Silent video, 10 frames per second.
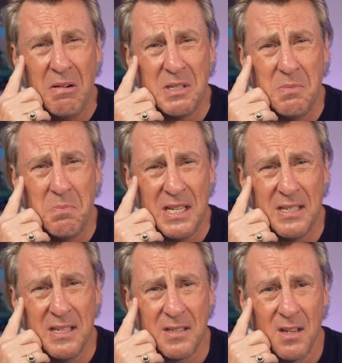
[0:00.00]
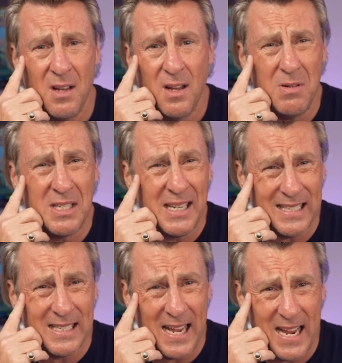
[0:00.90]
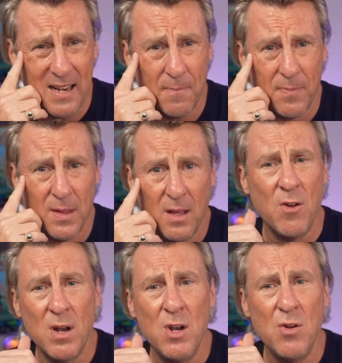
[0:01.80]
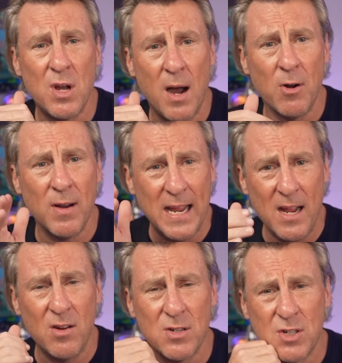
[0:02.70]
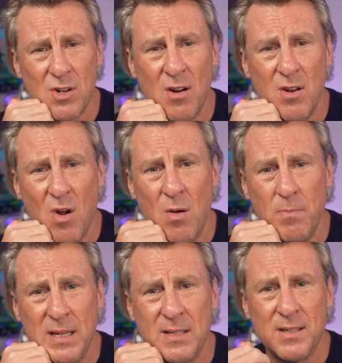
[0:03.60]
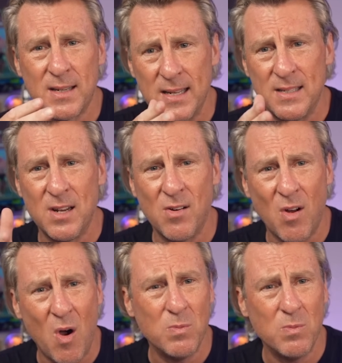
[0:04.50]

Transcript: I was in business, and I was 16. If you're a newcomer eager to start your own business, consider